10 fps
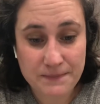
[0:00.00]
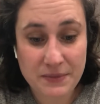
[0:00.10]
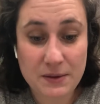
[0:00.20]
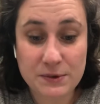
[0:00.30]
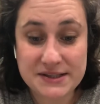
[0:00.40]

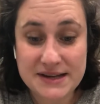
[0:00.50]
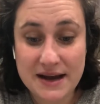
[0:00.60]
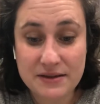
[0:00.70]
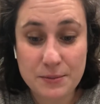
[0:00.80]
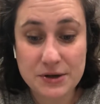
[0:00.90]
And then we
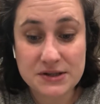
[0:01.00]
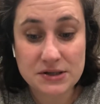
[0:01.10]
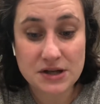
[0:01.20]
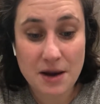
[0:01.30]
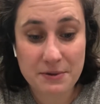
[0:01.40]
stack the books on
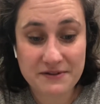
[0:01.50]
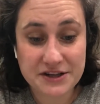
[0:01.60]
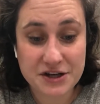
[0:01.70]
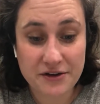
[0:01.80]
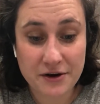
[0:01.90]
top of
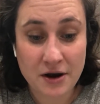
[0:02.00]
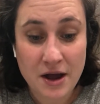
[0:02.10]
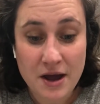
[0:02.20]
each other